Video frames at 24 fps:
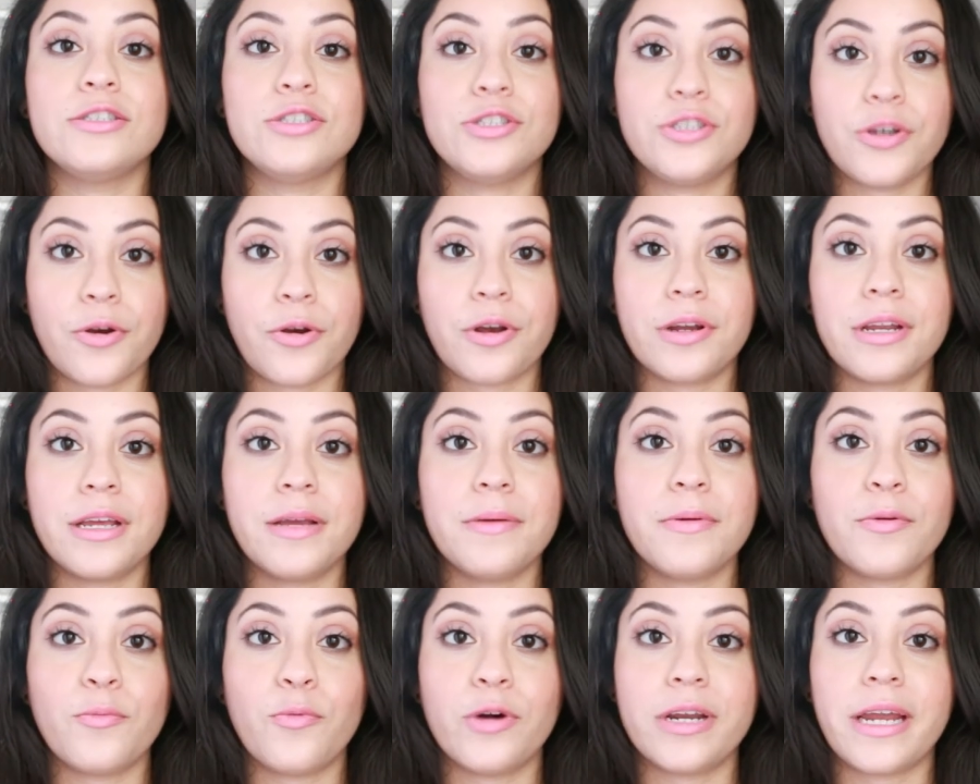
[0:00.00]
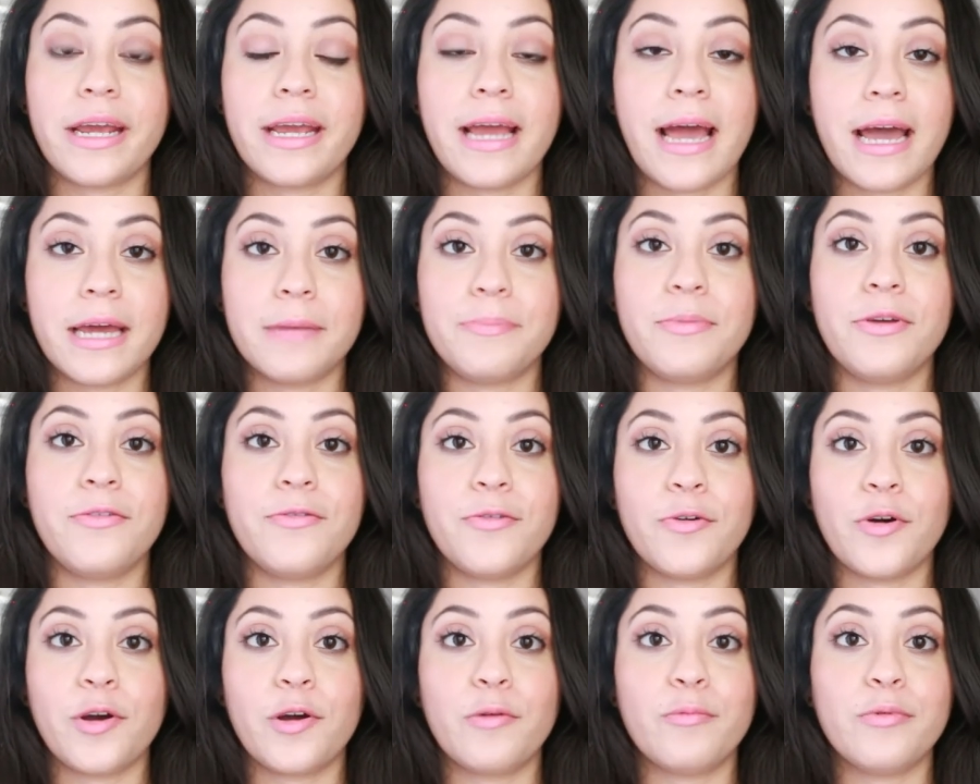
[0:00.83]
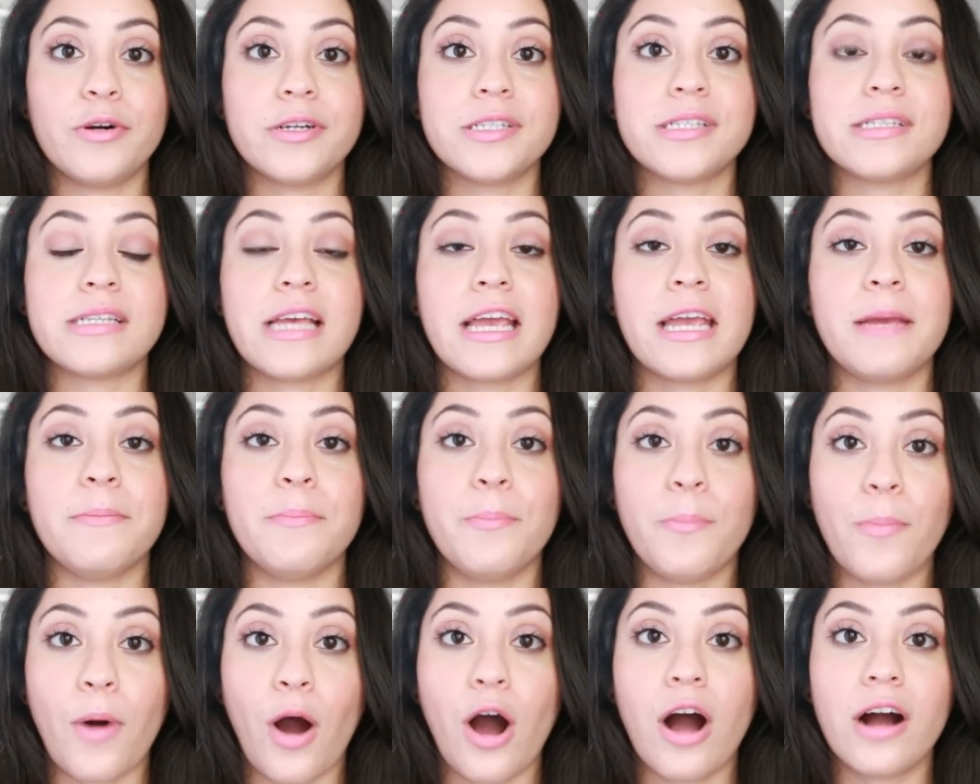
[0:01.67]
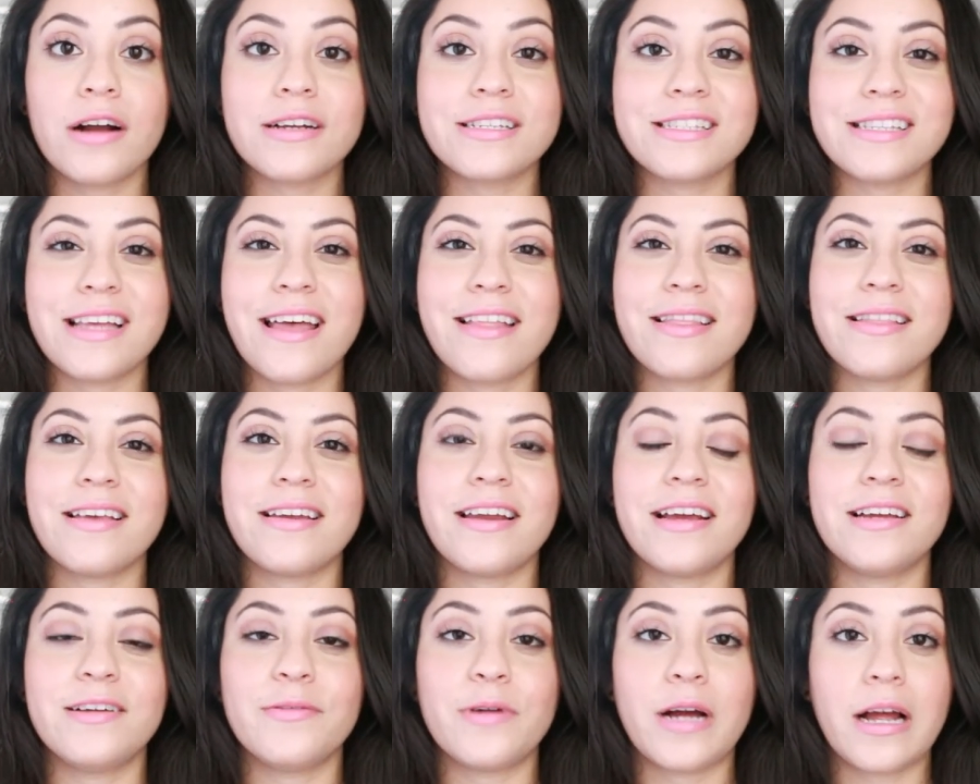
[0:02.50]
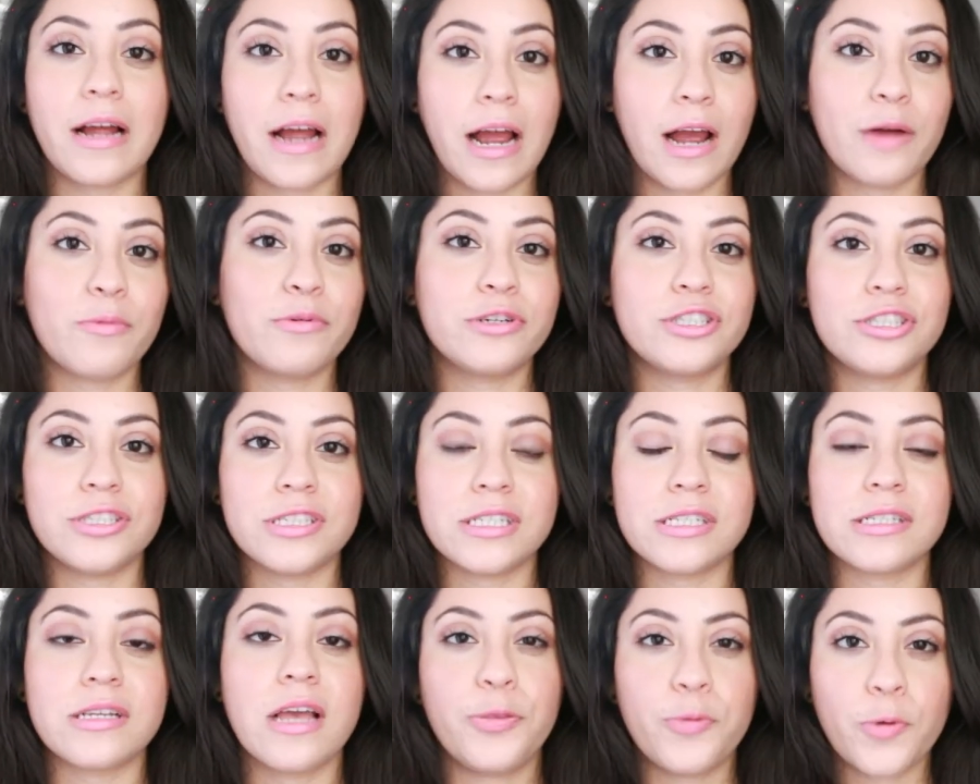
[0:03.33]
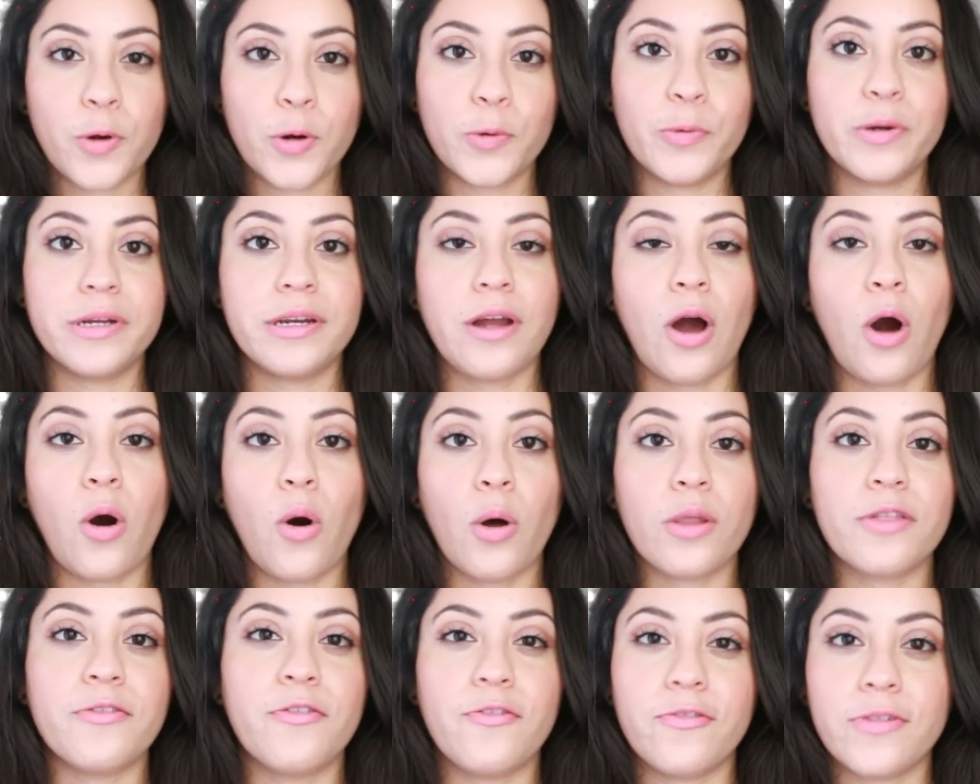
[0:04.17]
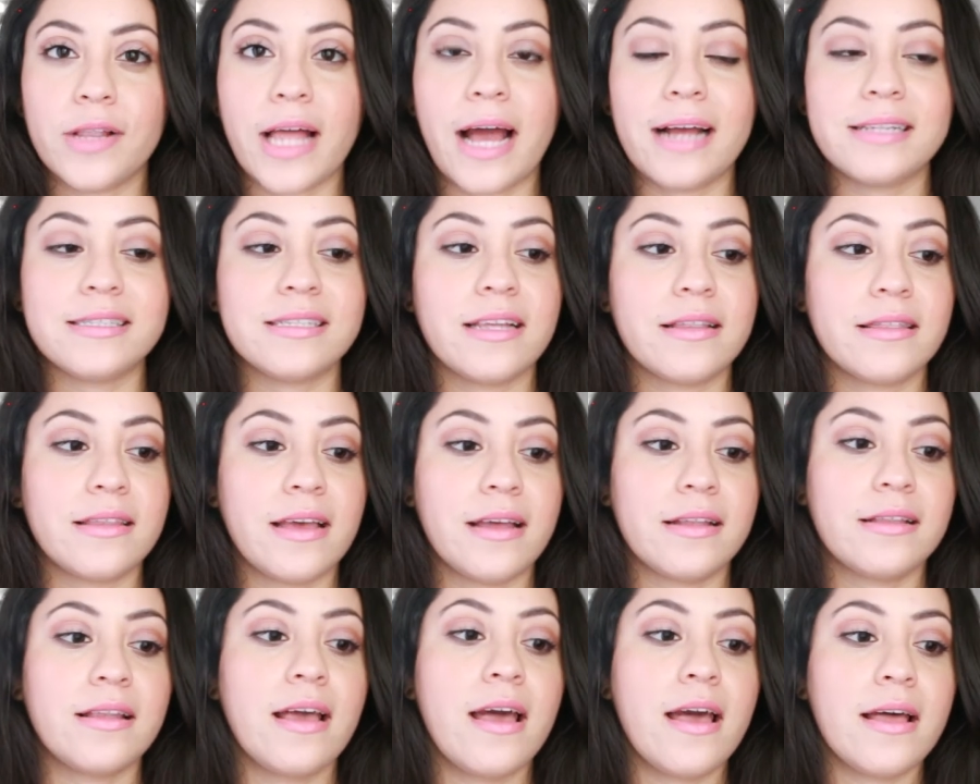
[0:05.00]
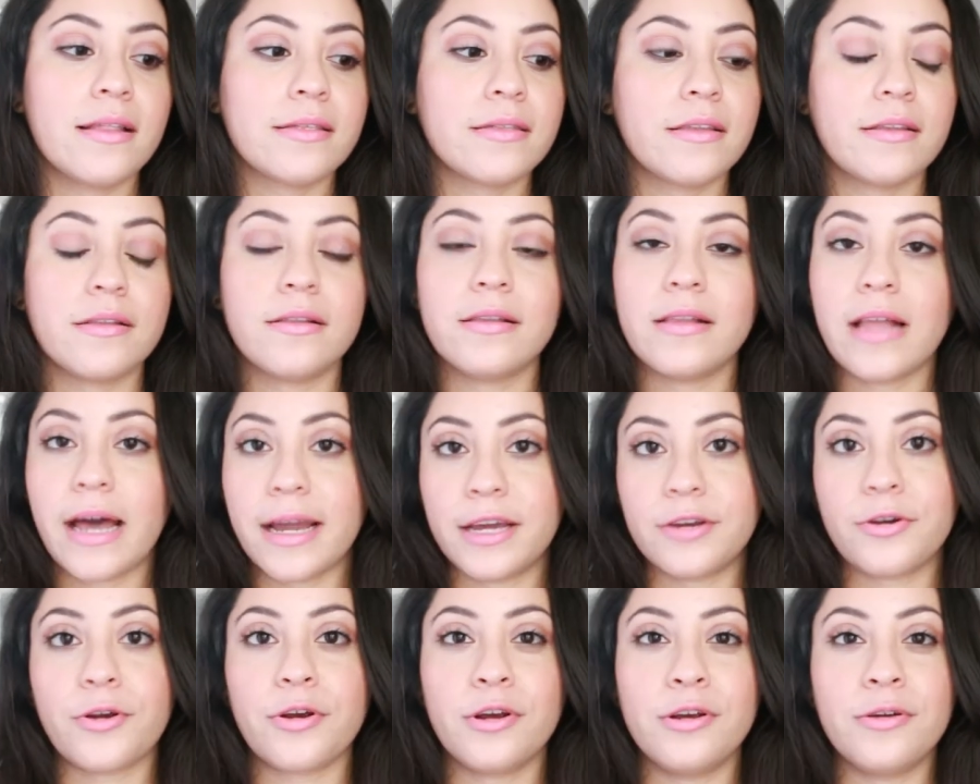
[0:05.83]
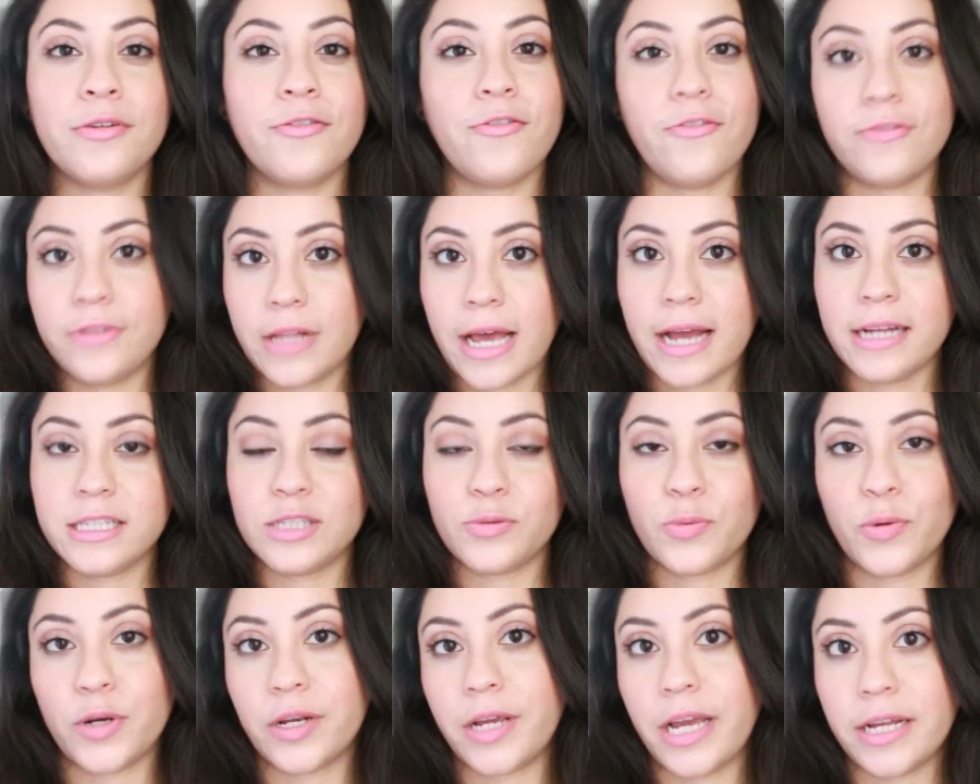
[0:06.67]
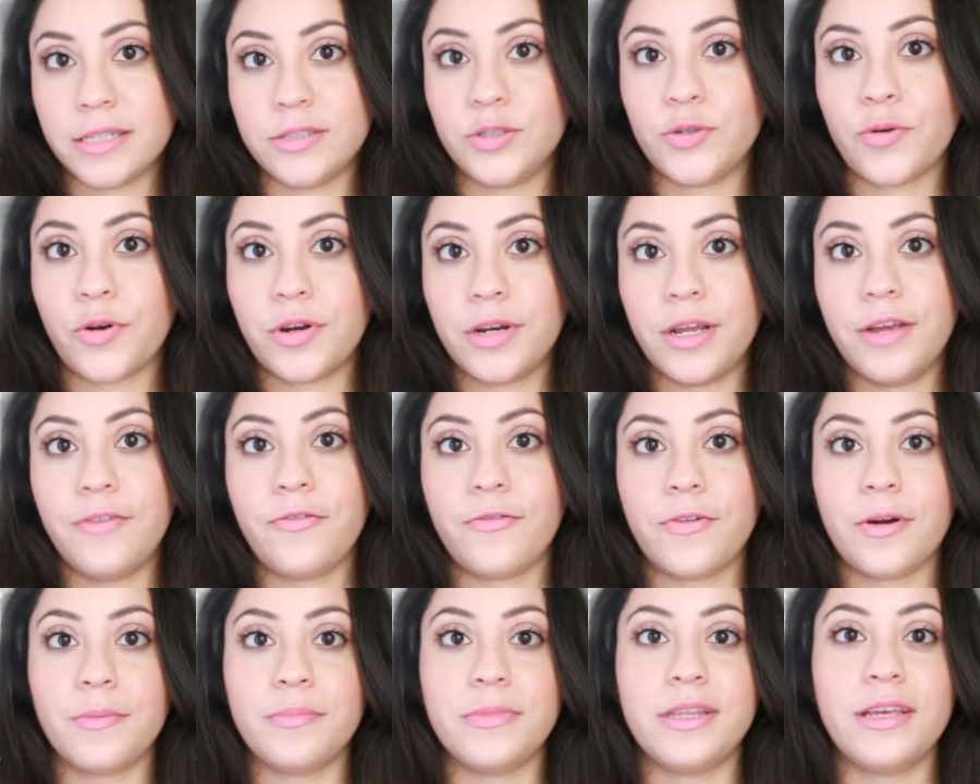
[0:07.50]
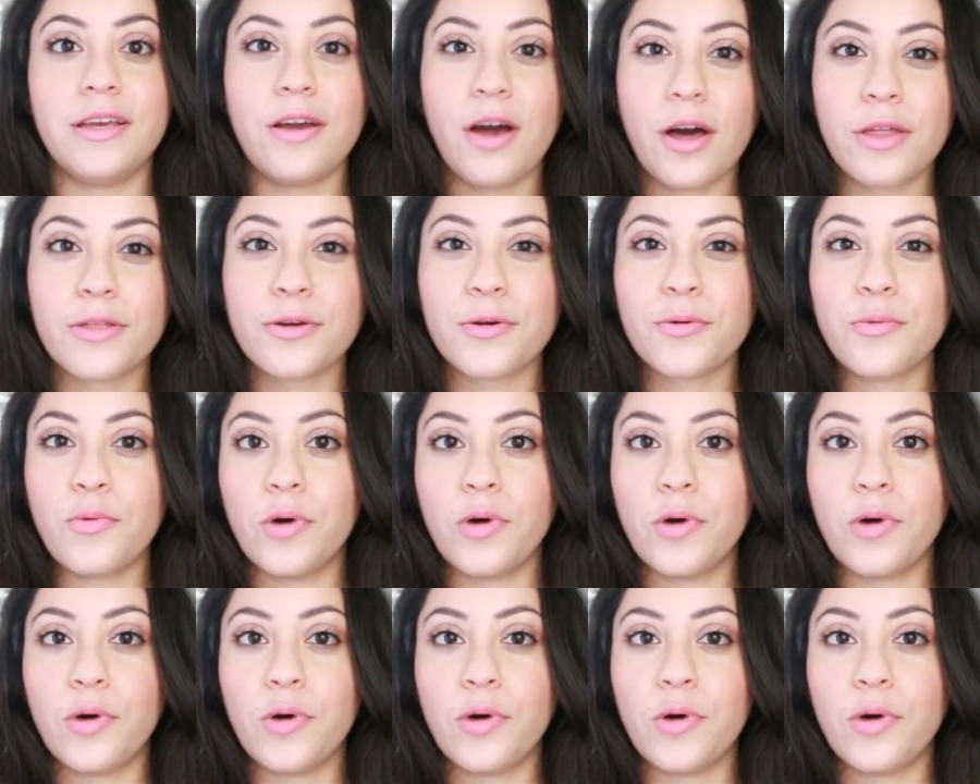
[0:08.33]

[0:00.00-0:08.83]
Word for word: dirty. What I had before was a box and then I, I would just throw in all the flats and then the lighter flats would get dirty from the other